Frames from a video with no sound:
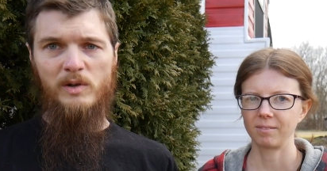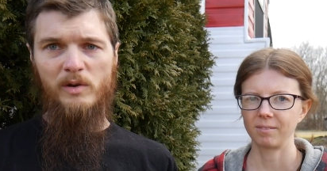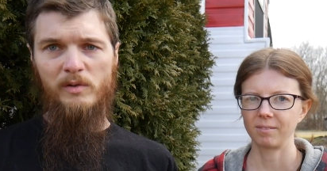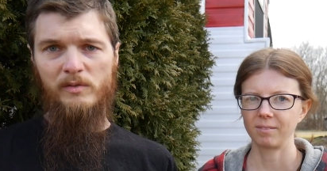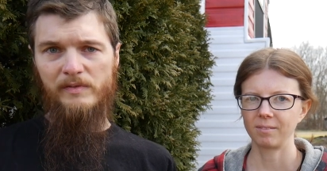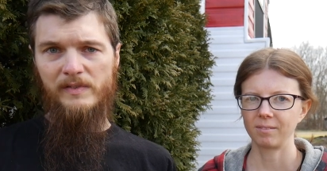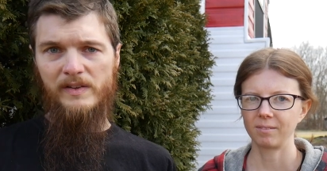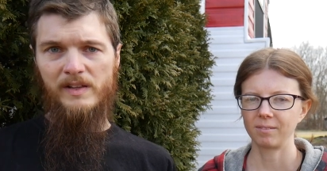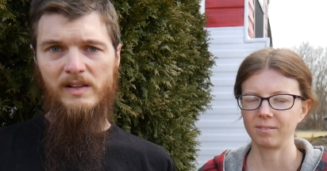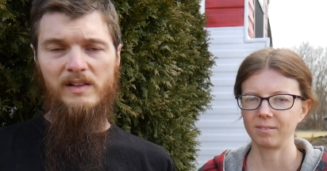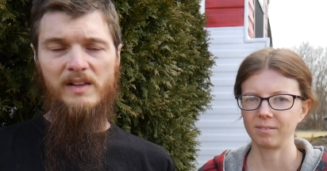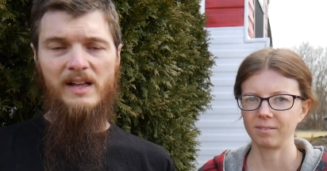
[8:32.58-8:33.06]

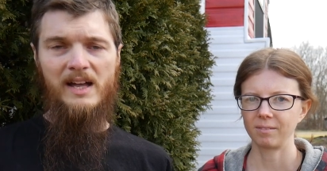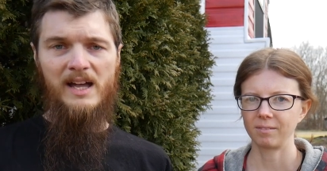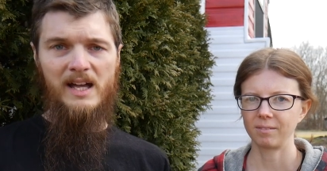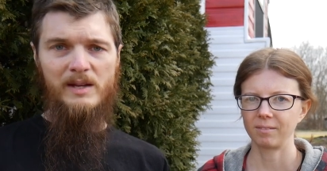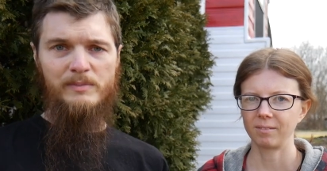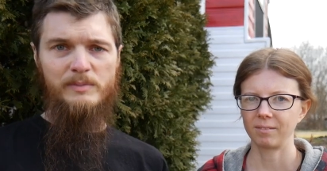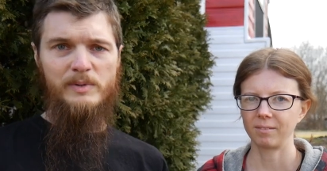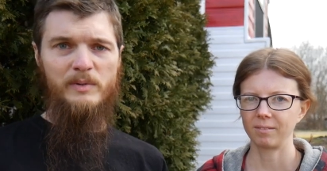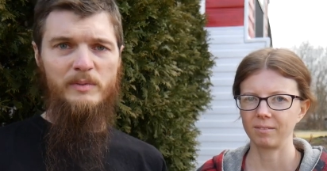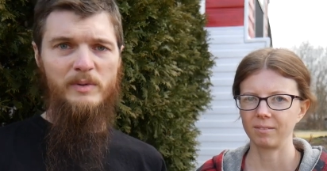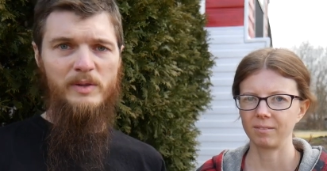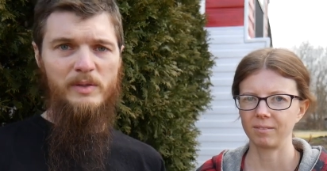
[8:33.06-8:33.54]
Speaker 1: don't feel
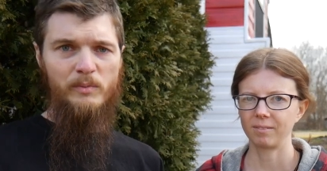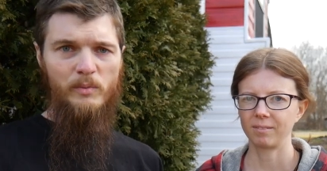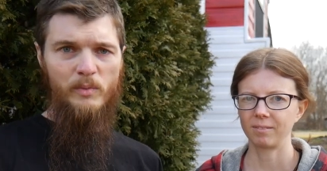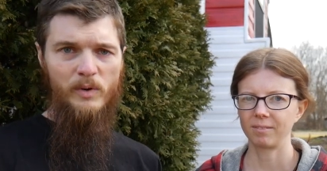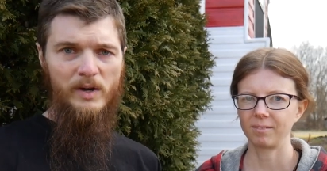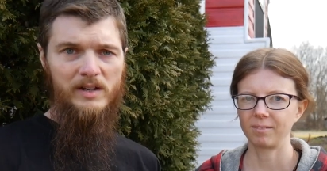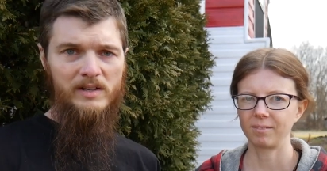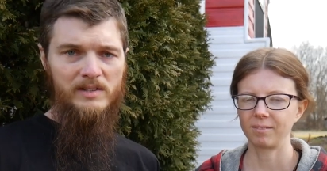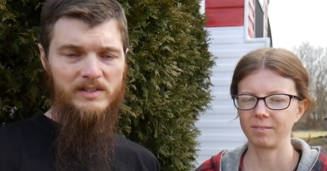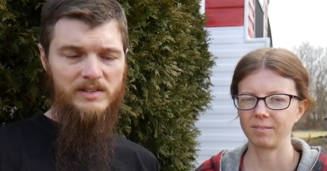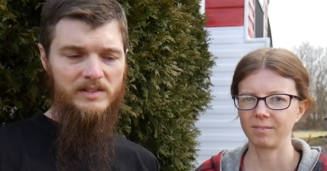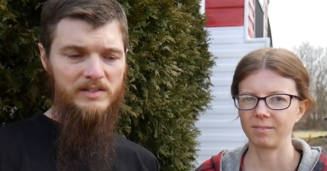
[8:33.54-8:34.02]
happy with
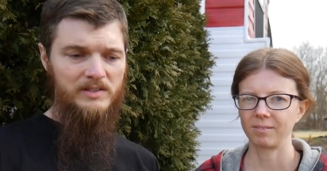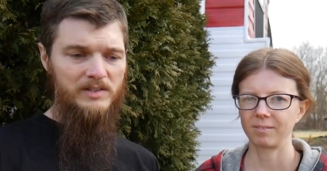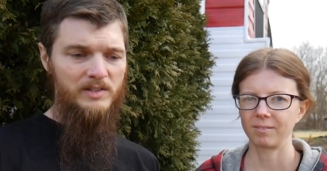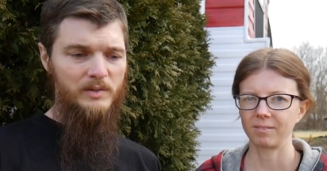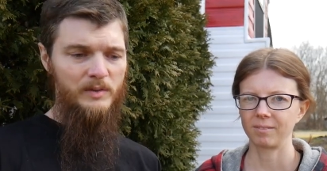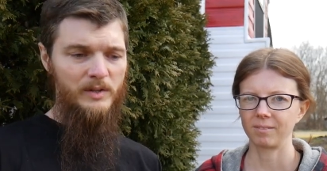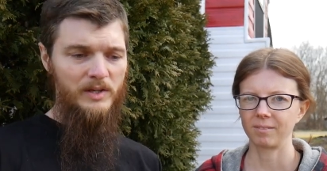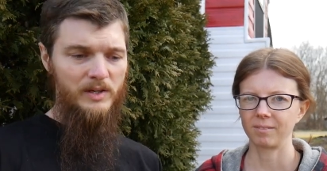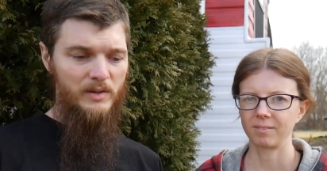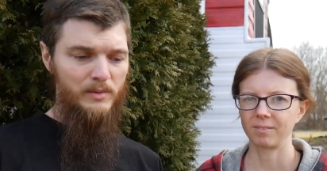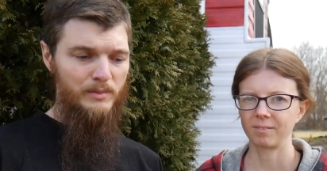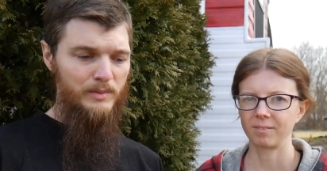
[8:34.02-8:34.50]
what you're
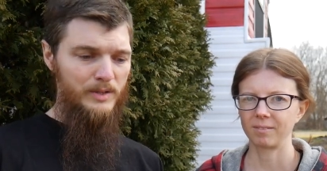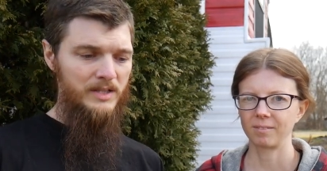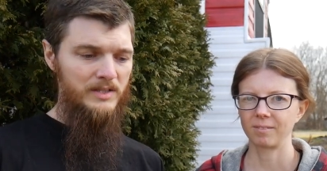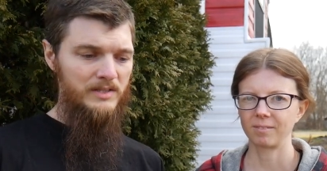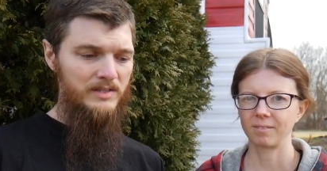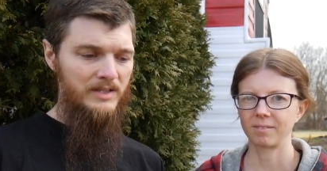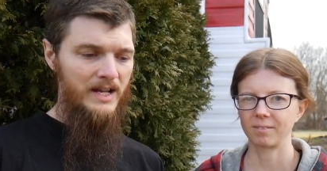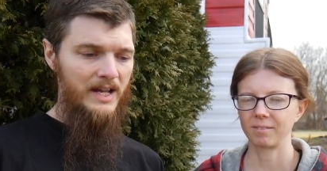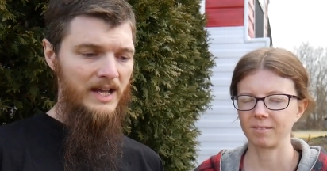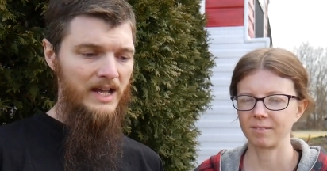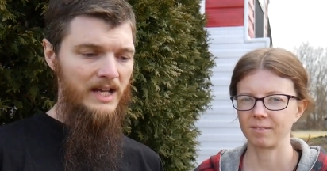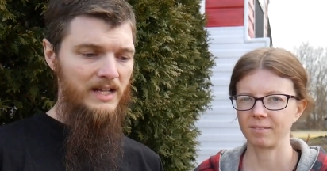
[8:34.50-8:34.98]
doing or where
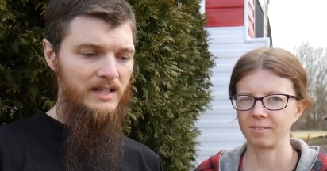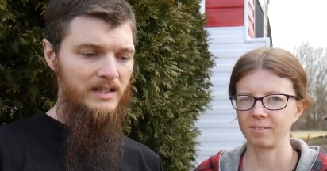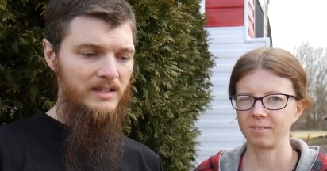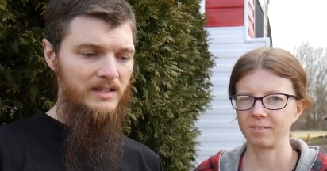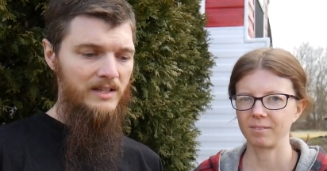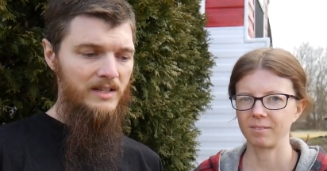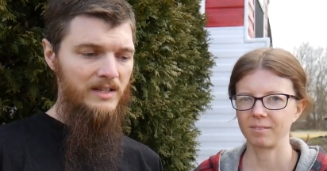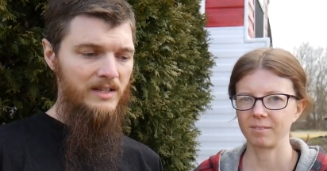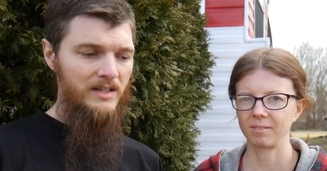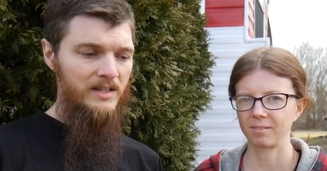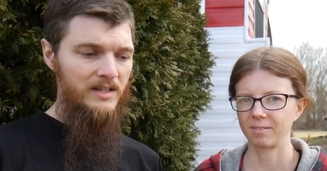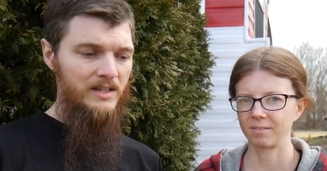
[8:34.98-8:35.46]
you're
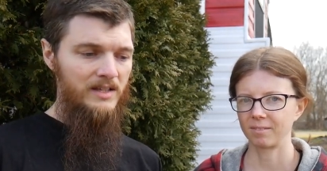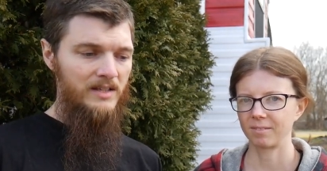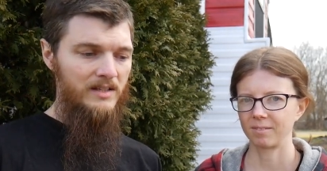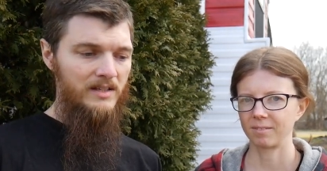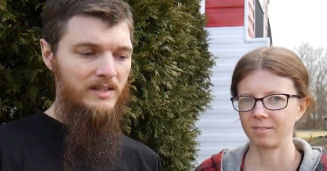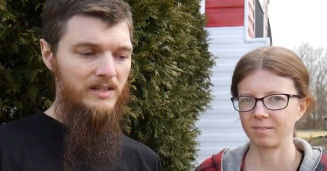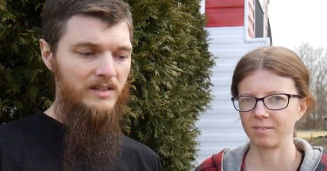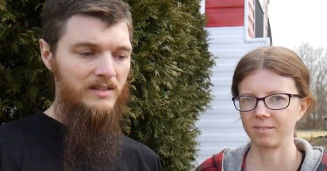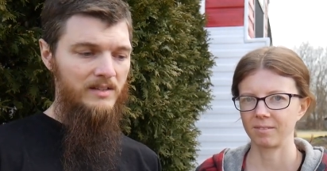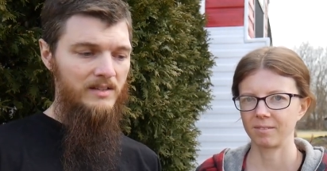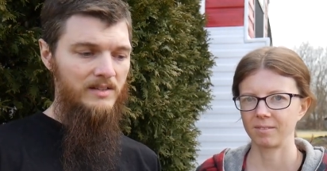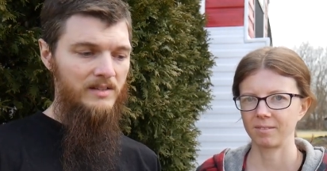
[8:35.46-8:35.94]
at,
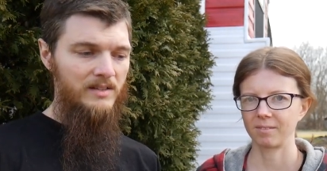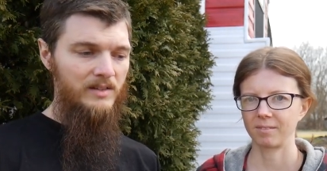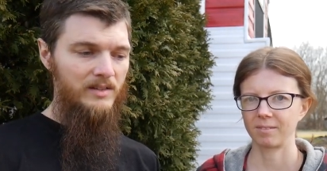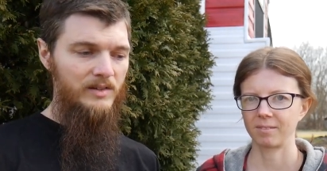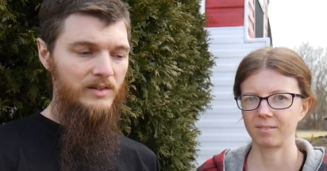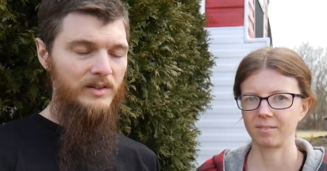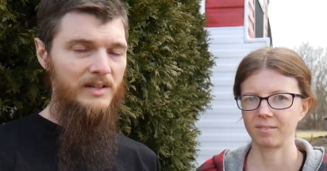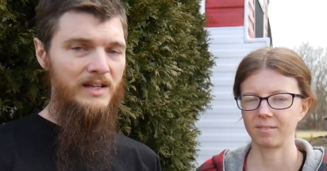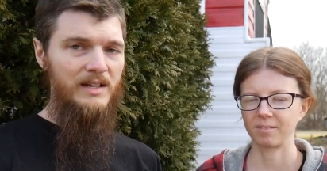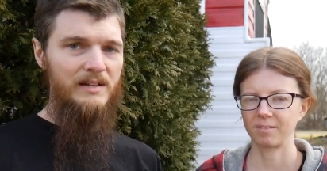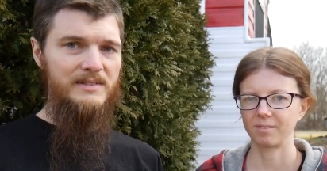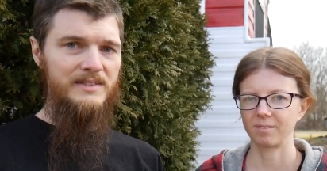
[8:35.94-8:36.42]

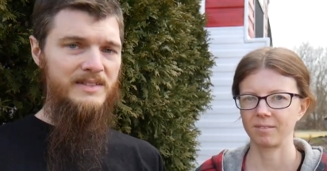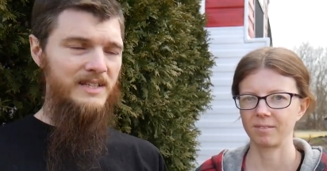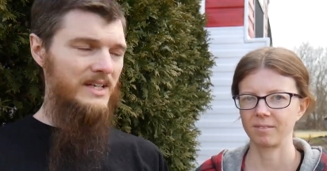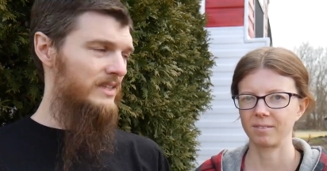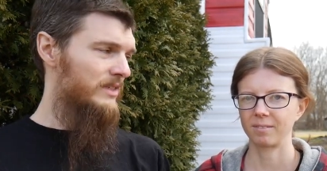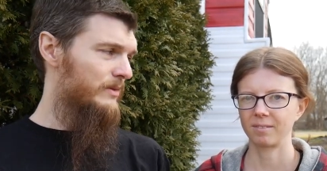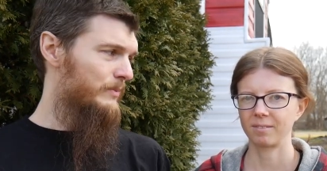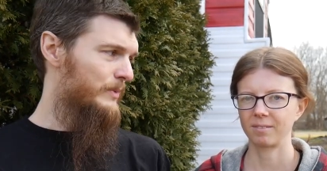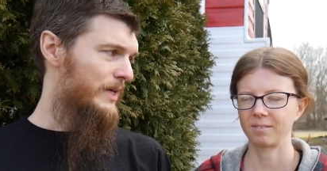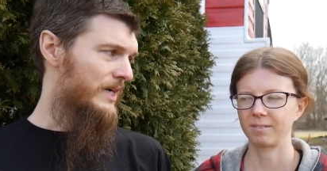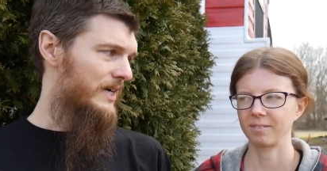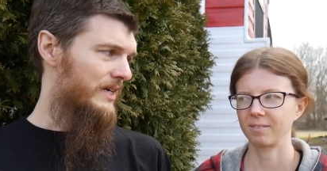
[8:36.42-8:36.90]
look
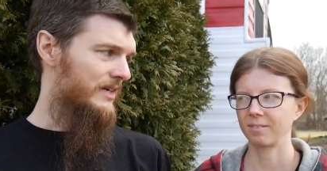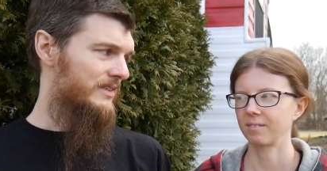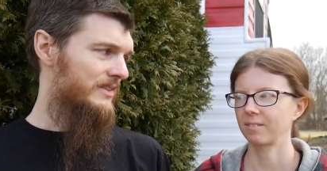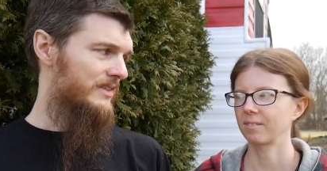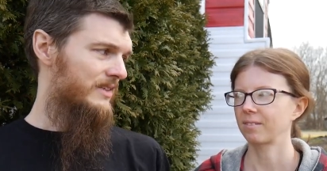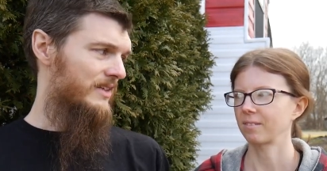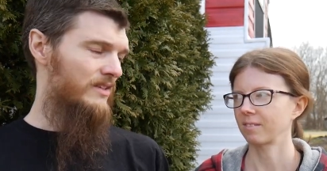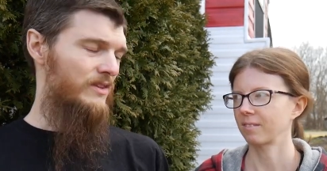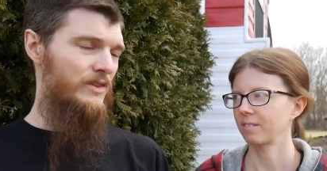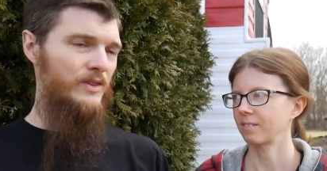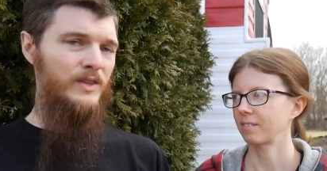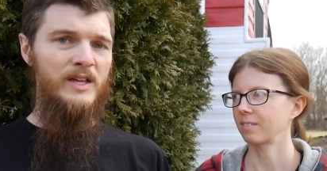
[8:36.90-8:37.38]
outside the
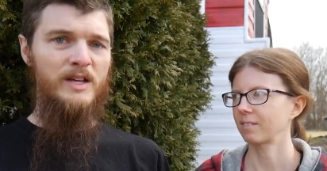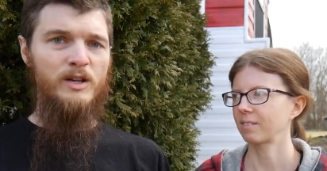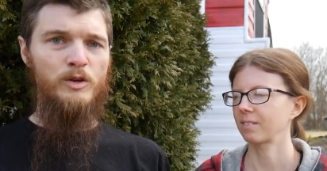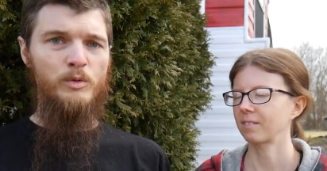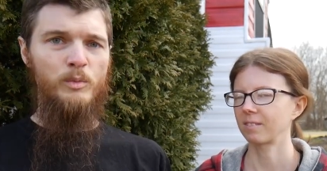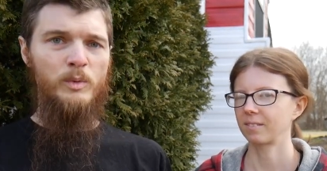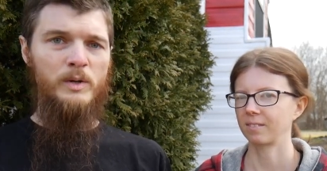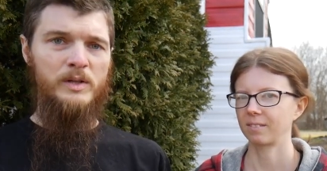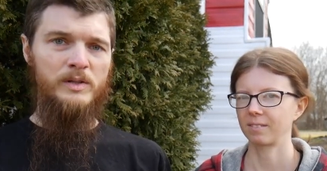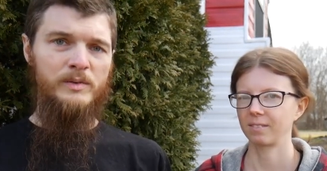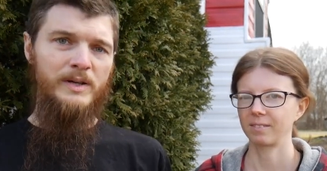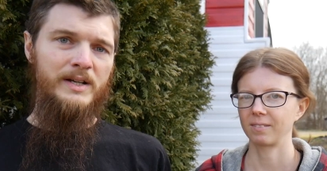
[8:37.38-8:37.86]
box and
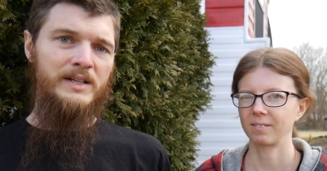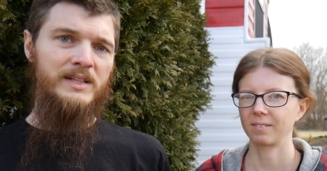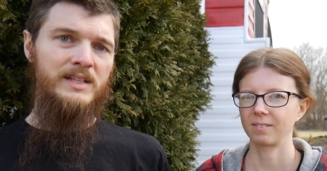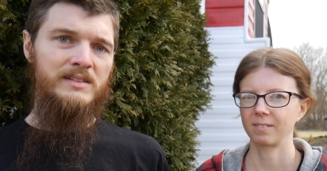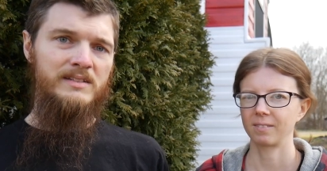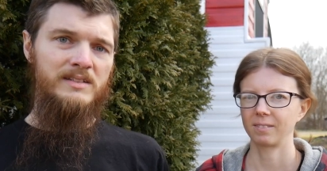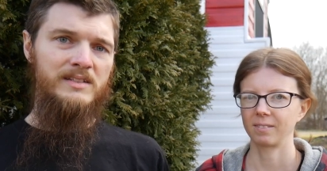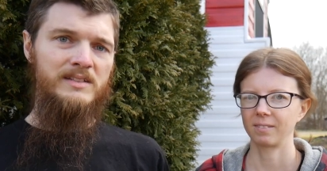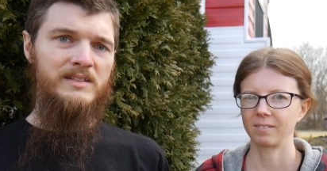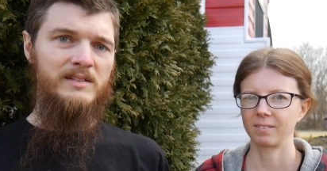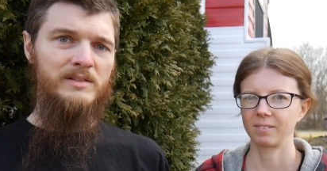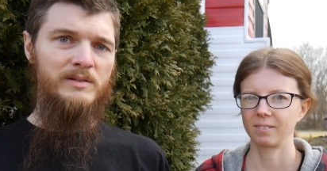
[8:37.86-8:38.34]
think what do I
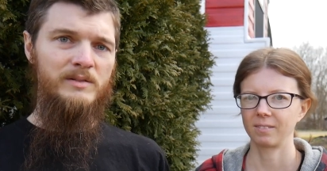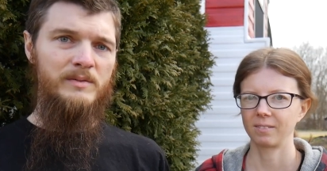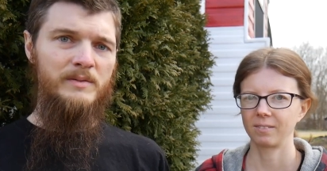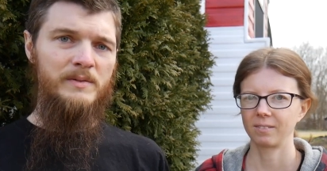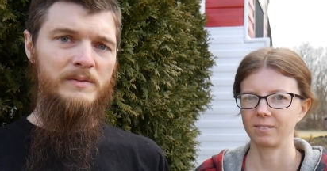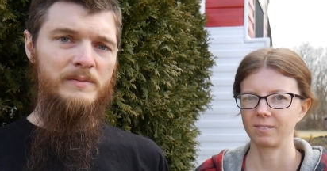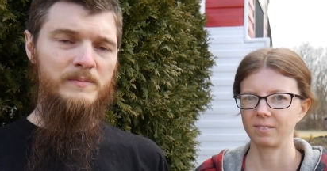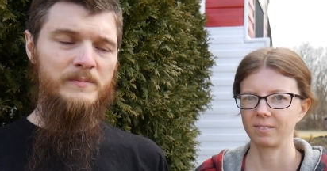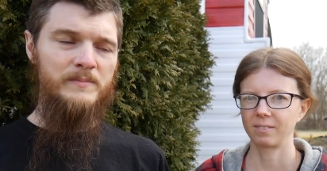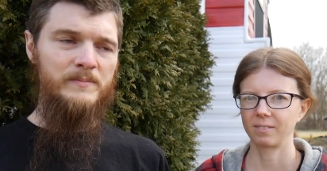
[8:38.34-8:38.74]
need to do